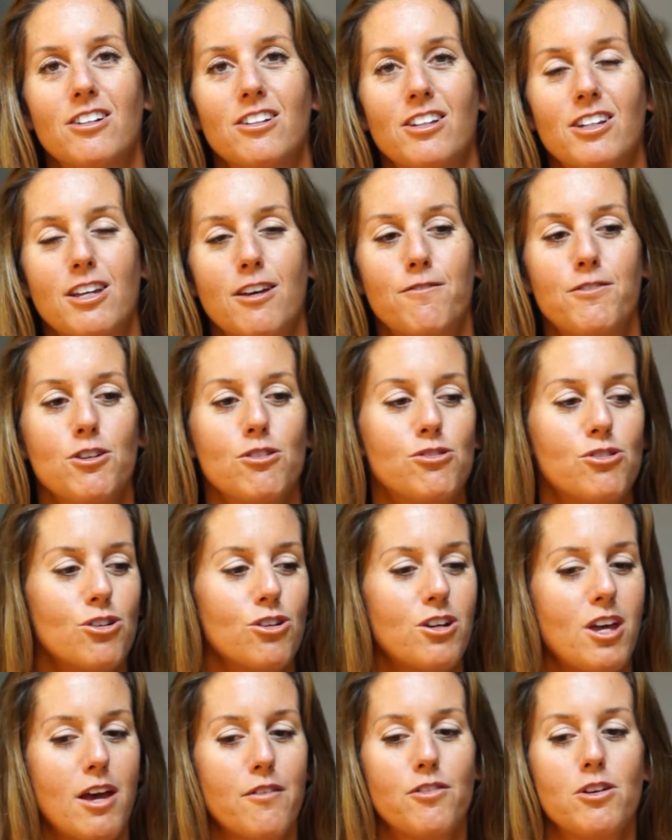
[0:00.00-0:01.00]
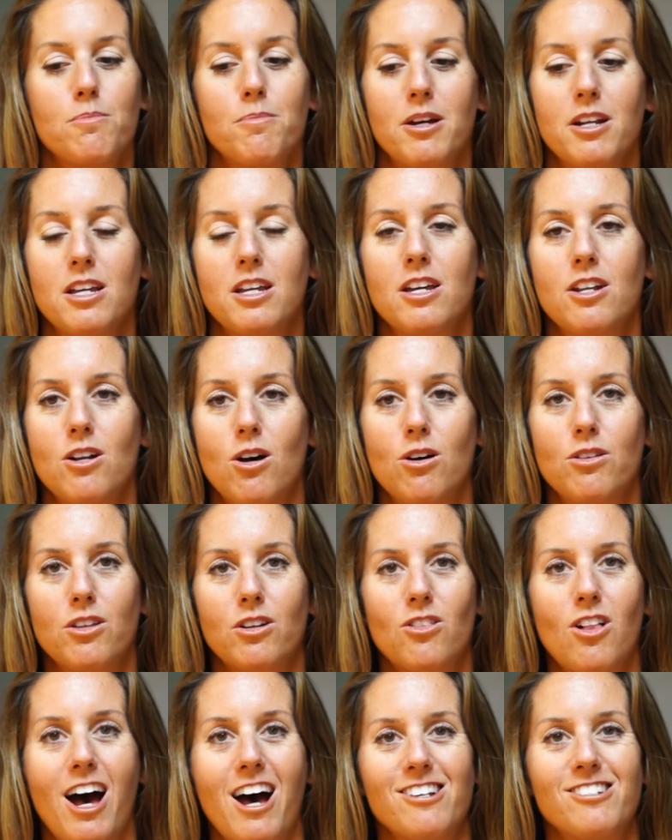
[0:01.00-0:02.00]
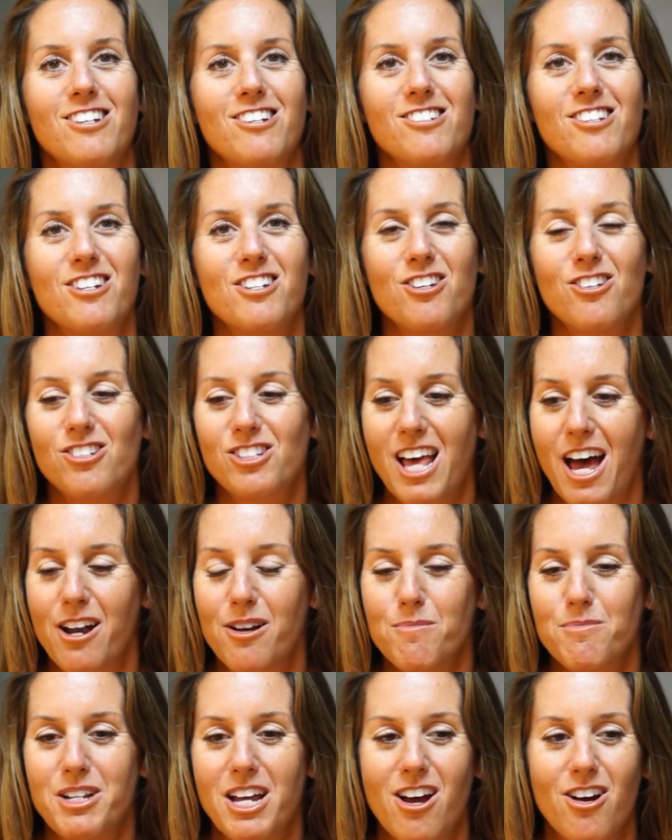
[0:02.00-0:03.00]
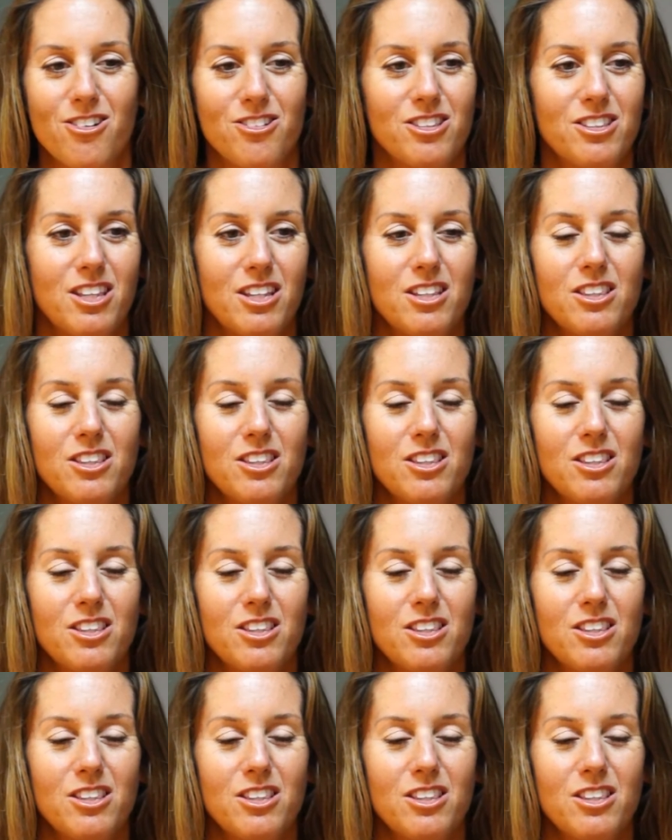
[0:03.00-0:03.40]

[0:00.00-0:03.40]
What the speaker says: Like, if you took everybody in all the classes and you sat them down,